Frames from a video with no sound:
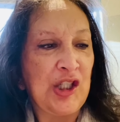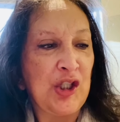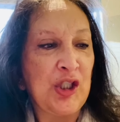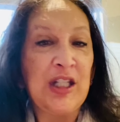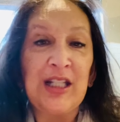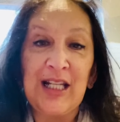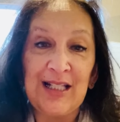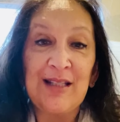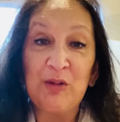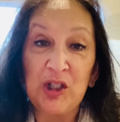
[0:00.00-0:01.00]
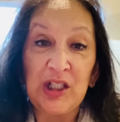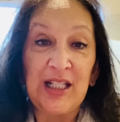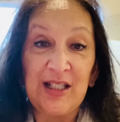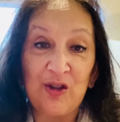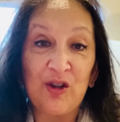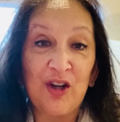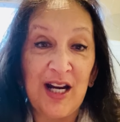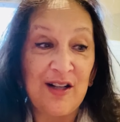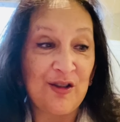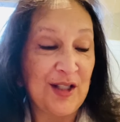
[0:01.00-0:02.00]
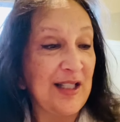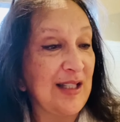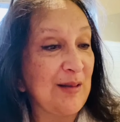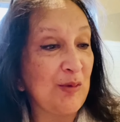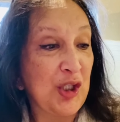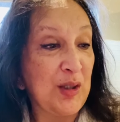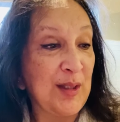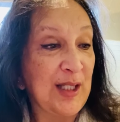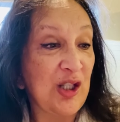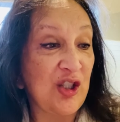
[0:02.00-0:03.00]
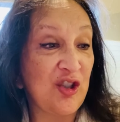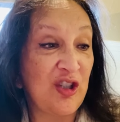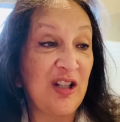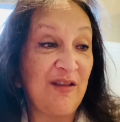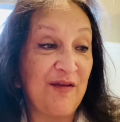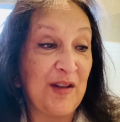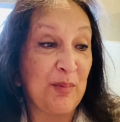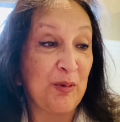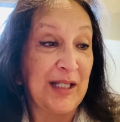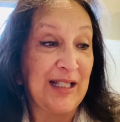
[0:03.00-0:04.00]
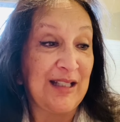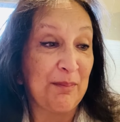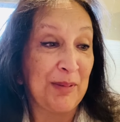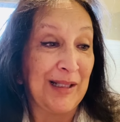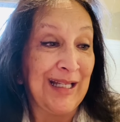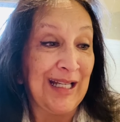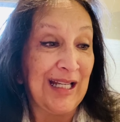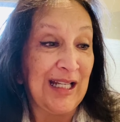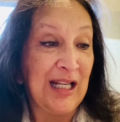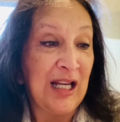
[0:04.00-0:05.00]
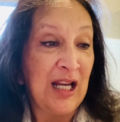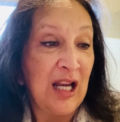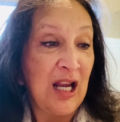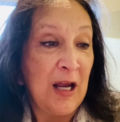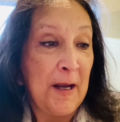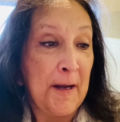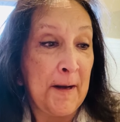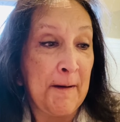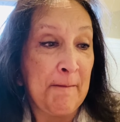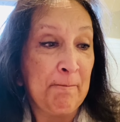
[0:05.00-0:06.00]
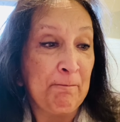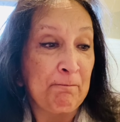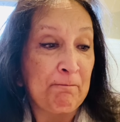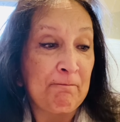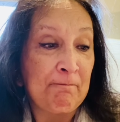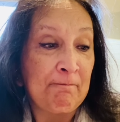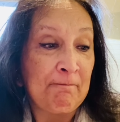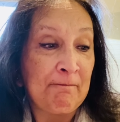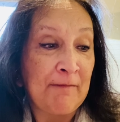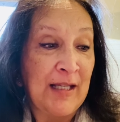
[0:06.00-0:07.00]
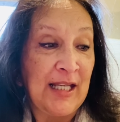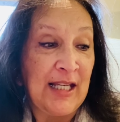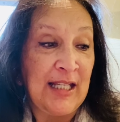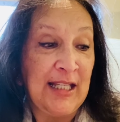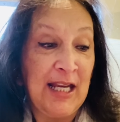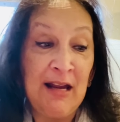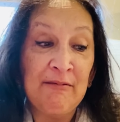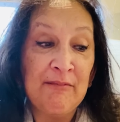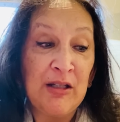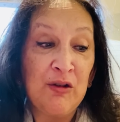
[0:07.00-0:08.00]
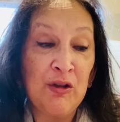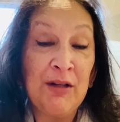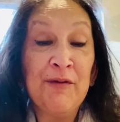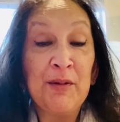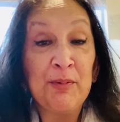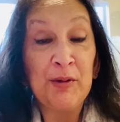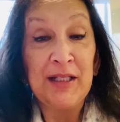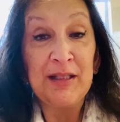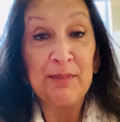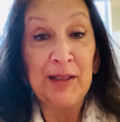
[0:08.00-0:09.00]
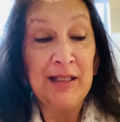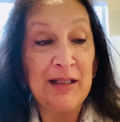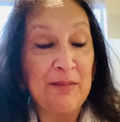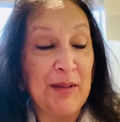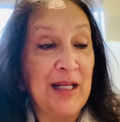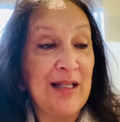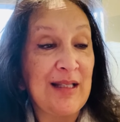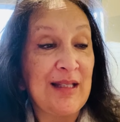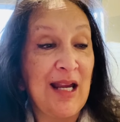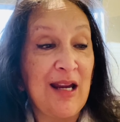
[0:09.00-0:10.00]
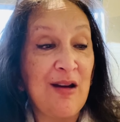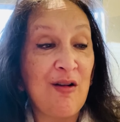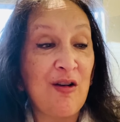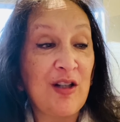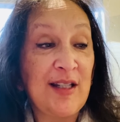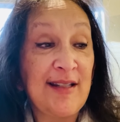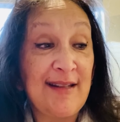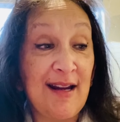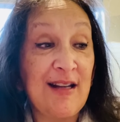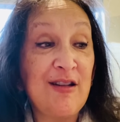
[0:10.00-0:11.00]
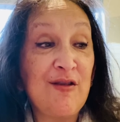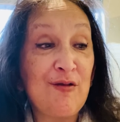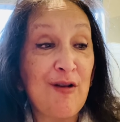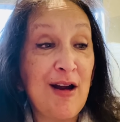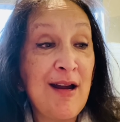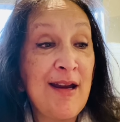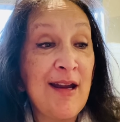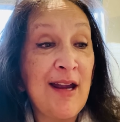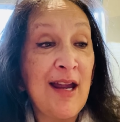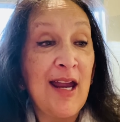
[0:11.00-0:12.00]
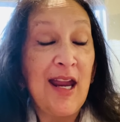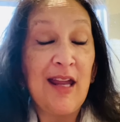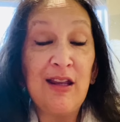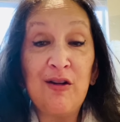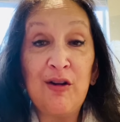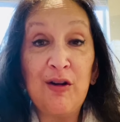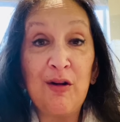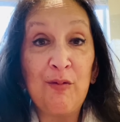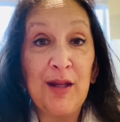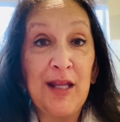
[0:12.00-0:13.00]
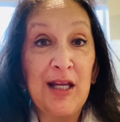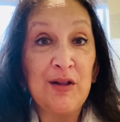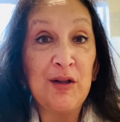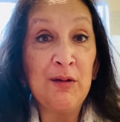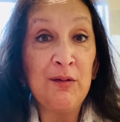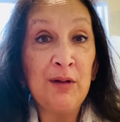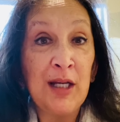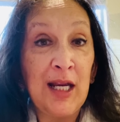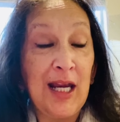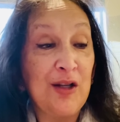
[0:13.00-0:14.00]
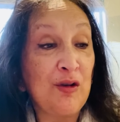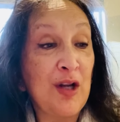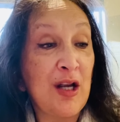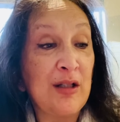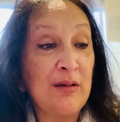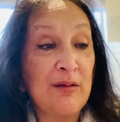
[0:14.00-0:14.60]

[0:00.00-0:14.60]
you should get some cookies or crackers and some juice, because you're going to feel pretty depleted. You're going to feel pretty depleted because they are sucking you dry. And then, when they do, and you're not,